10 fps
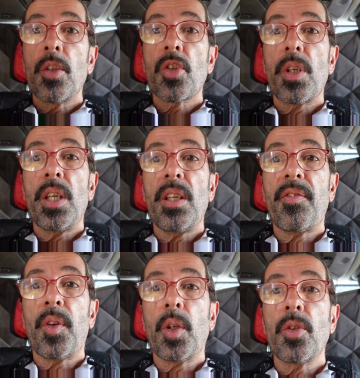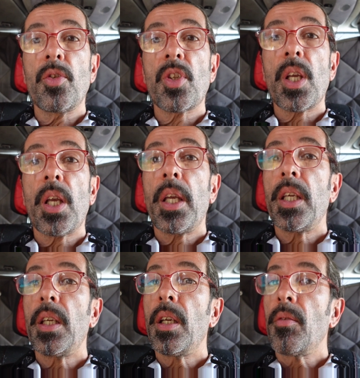So here follows
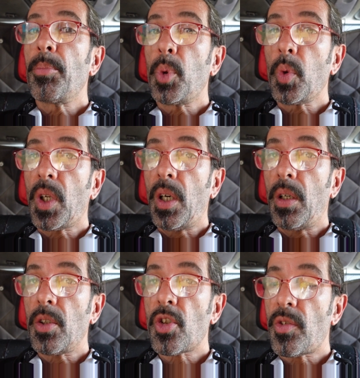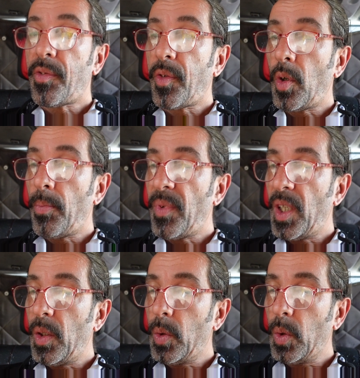a broadcast from the
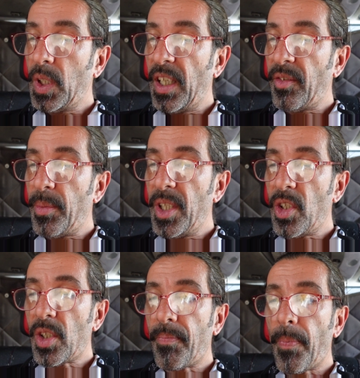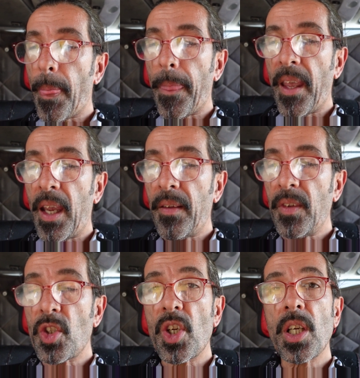local government, and
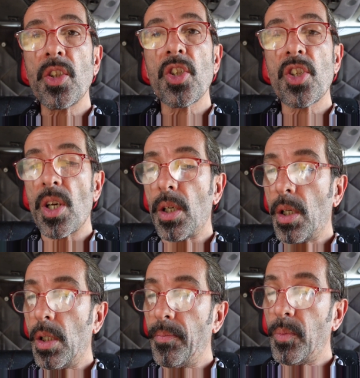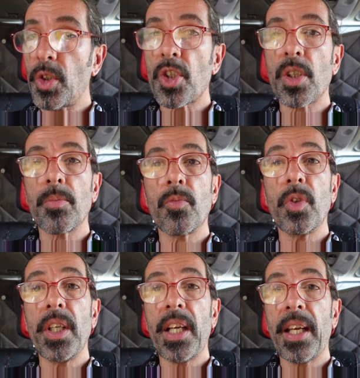the changes are, which I'm
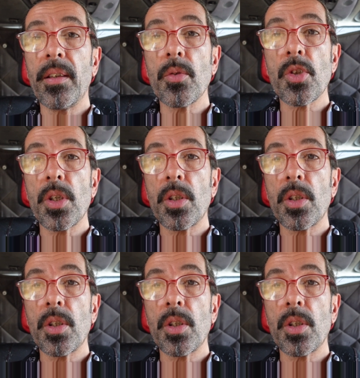reading out, so